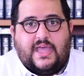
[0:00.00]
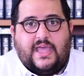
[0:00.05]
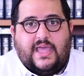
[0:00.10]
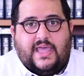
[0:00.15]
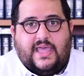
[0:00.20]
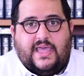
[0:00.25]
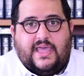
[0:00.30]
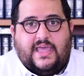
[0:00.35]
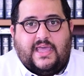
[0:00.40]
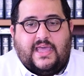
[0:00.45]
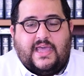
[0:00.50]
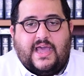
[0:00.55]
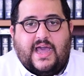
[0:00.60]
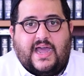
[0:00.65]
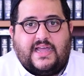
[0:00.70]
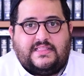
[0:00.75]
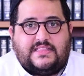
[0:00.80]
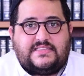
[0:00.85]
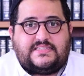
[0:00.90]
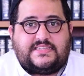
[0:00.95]

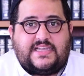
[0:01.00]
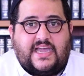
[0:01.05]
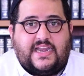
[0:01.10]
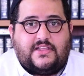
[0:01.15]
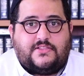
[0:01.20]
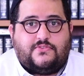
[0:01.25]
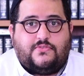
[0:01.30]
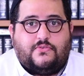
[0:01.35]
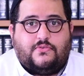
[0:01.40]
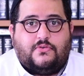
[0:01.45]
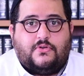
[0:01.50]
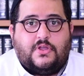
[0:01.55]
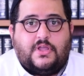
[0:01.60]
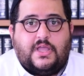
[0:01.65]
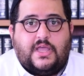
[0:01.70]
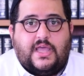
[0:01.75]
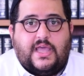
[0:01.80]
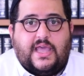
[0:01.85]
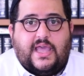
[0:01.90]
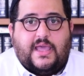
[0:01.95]
I decided to
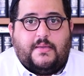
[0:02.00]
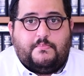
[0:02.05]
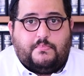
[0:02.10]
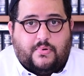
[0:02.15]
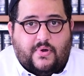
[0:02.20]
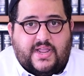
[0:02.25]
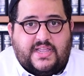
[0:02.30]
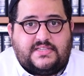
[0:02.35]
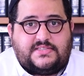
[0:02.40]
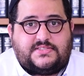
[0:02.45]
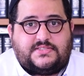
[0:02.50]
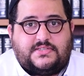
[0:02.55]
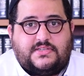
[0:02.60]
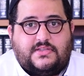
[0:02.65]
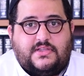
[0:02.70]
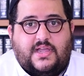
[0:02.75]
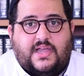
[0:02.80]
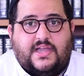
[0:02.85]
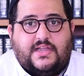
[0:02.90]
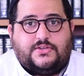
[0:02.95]
embrace
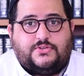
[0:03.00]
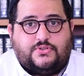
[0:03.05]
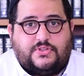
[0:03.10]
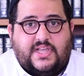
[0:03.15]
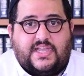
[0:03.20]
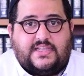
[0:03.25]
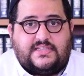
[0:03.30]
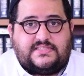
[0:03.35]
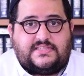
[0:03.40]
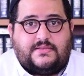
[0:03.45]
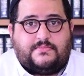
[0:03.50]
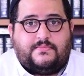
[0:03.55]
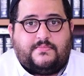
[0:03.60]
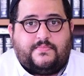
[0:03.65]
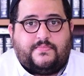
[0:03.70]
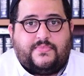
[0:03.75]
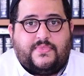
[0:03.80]
Judaism.